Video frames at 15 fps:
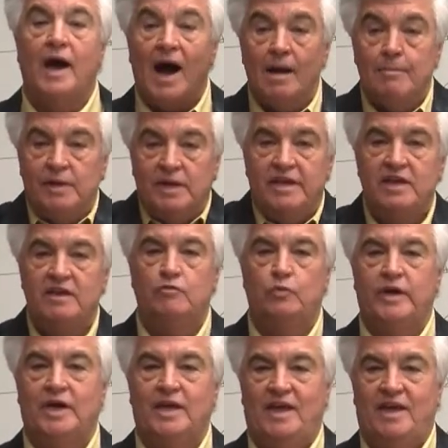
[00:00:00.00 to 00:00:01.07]
I believe
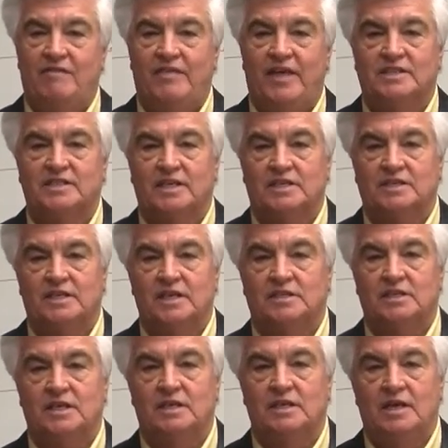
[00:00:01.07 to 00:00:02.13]
we're going to have that
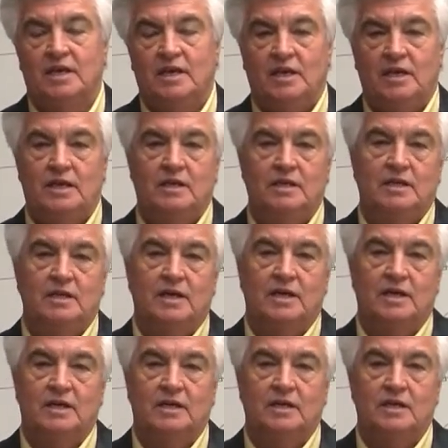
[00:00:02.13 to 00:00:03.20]
success in
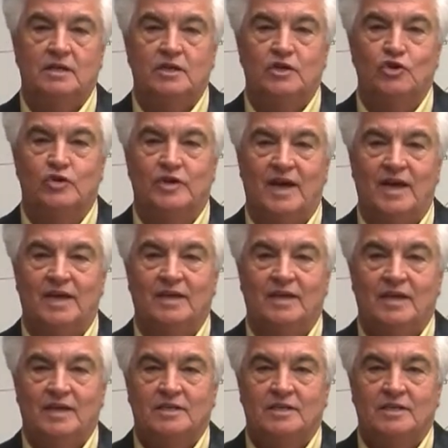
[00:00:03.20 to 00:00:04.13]
the UK.